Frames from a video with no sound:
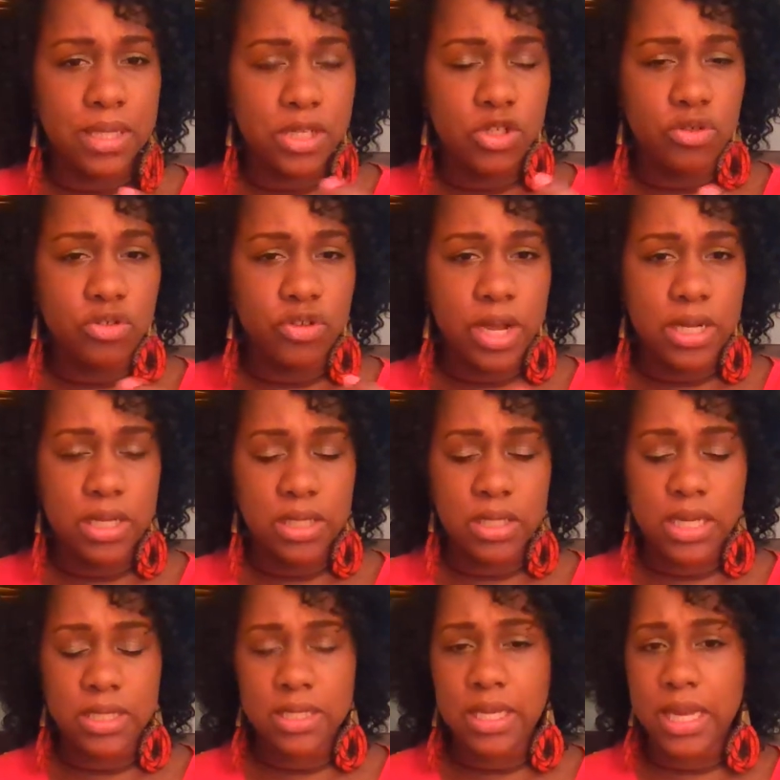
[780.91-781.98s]
that you're trying to
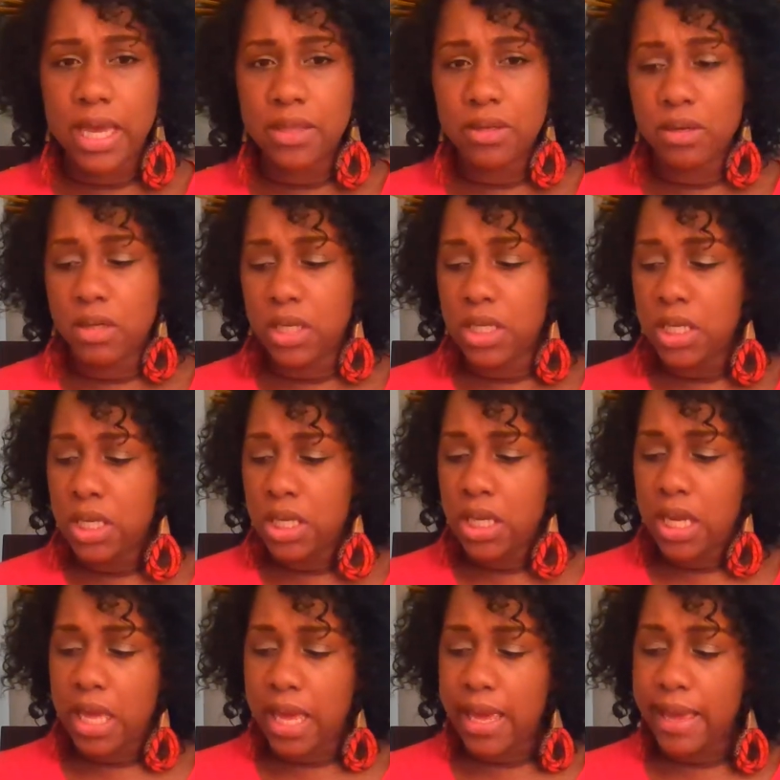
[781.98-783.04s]
get together.
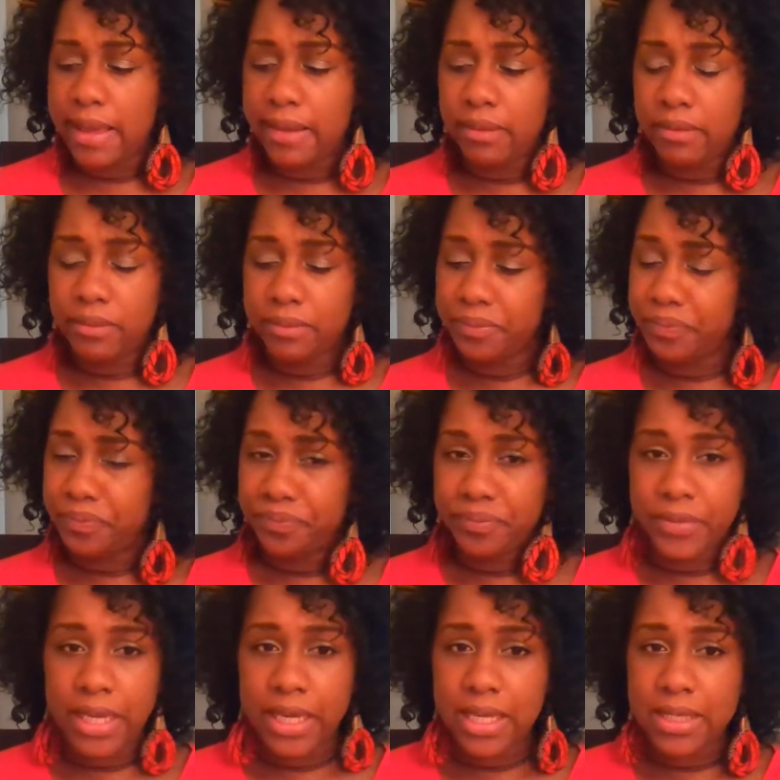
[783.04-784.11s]
And
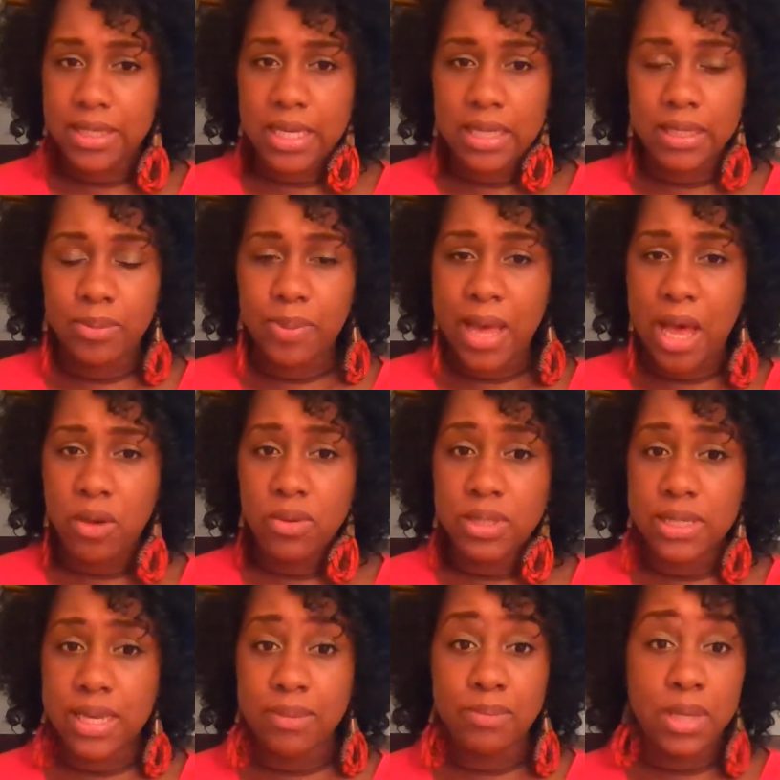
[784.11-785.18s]
like I said, the powers
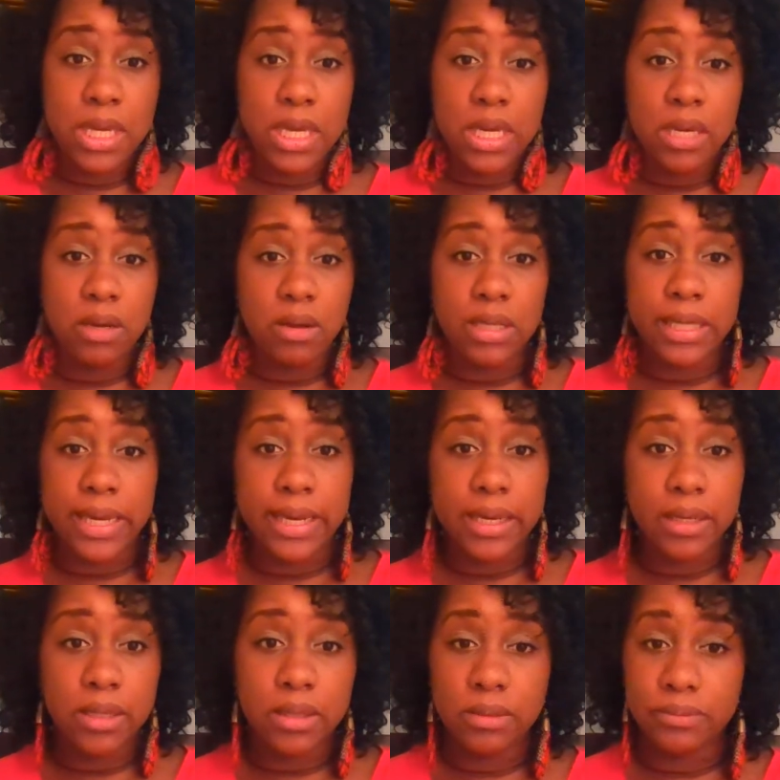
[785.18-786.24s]
that be are
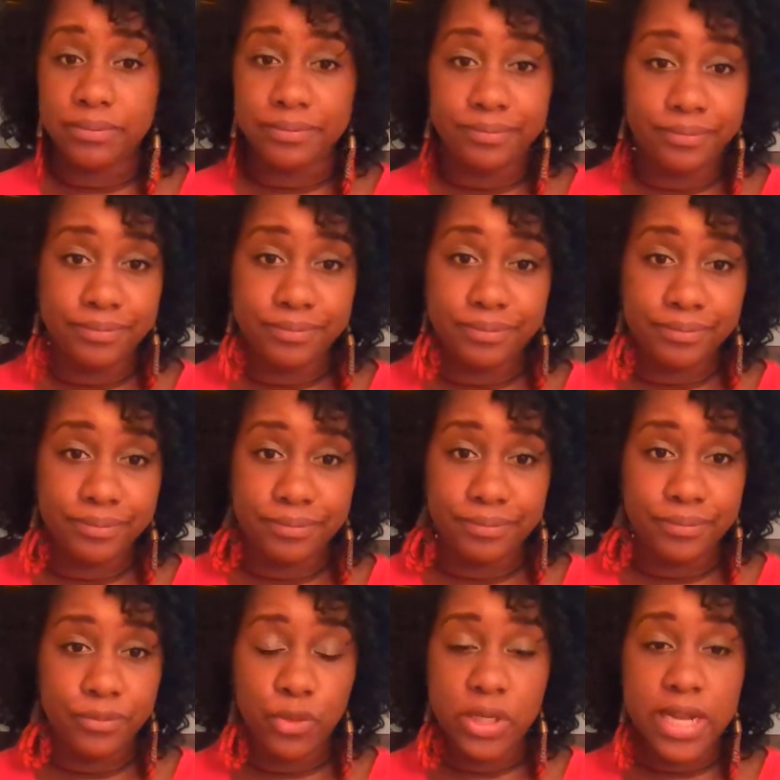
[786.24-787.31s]
like,
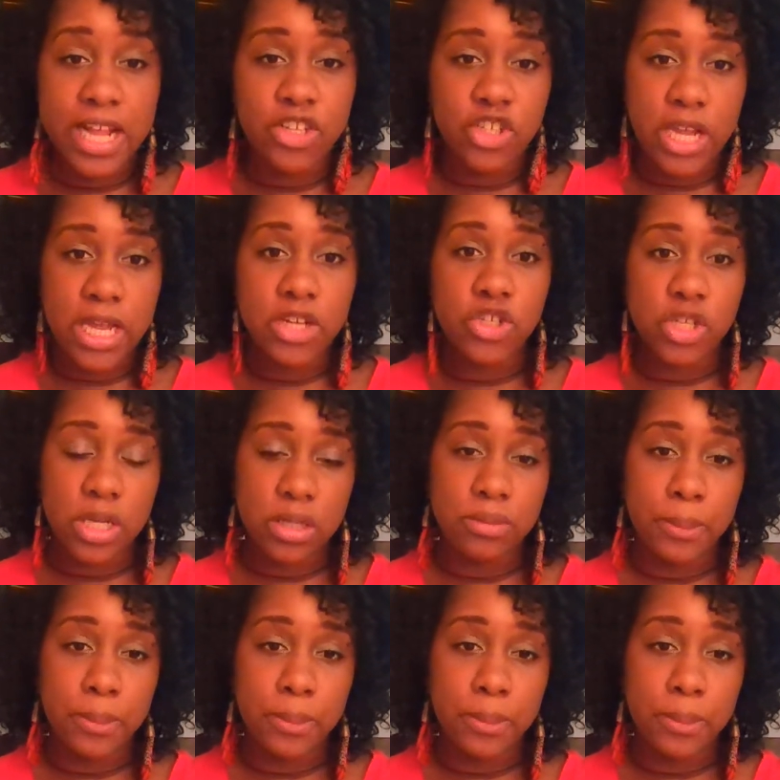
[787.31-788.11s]
we're not changing,